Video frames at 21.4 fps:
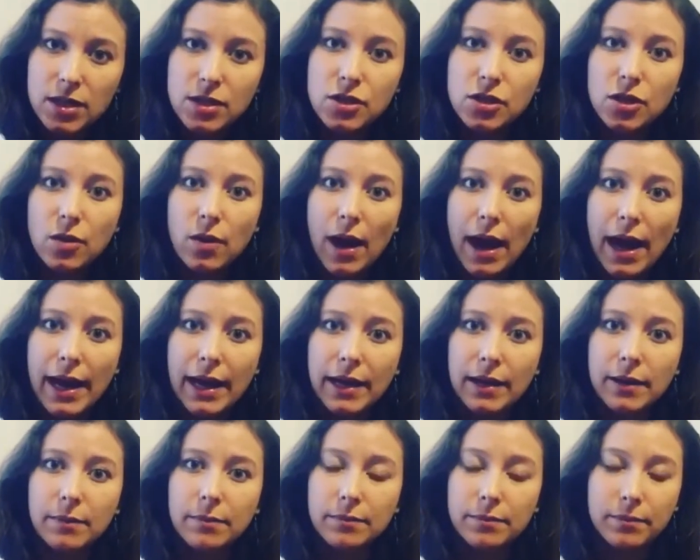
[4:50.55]
so
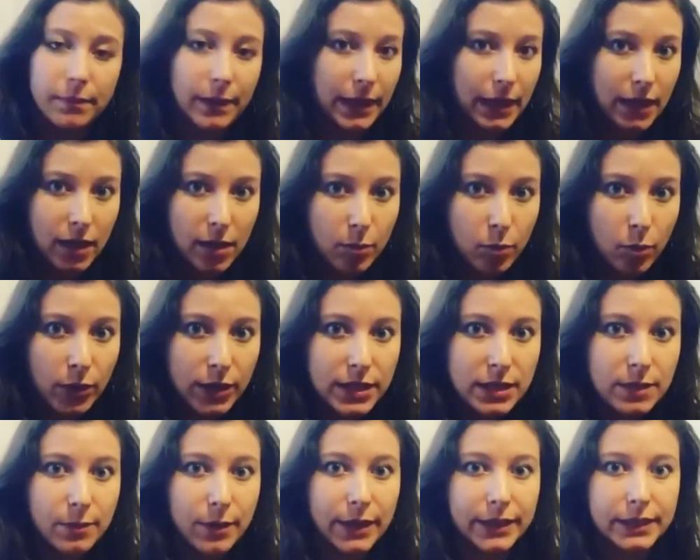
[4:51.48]
I made it a
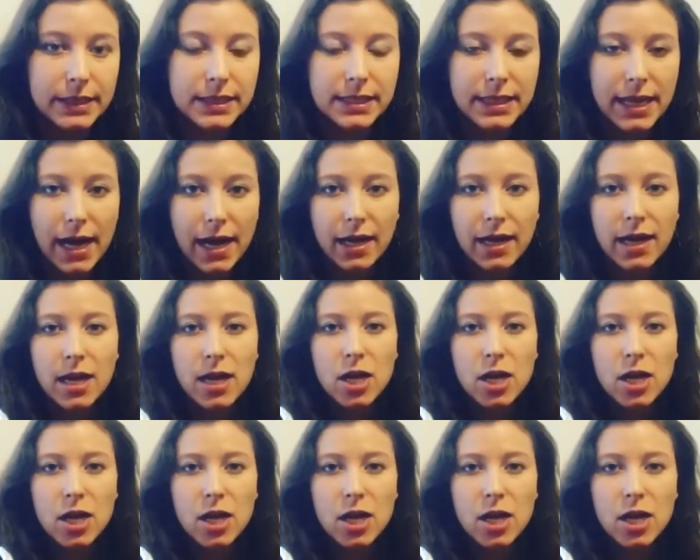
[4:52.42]
point to practice that.